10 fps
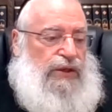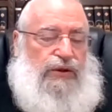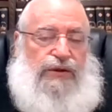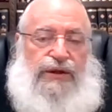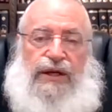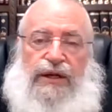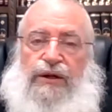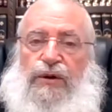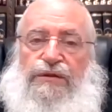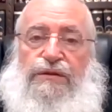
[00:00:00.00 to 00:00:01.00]
to
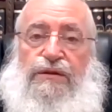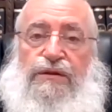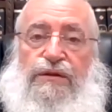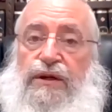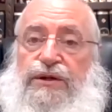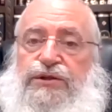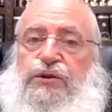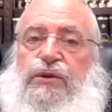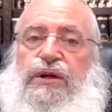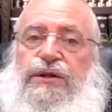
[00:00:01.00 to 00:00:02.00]
dealing with
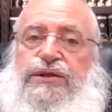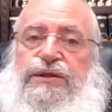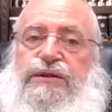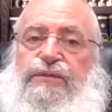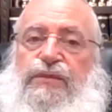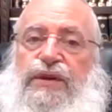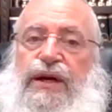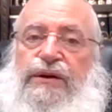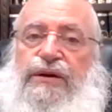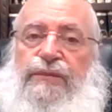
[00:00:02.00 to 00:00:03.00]
sugyas
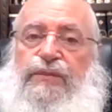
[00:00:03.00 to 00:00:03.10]
that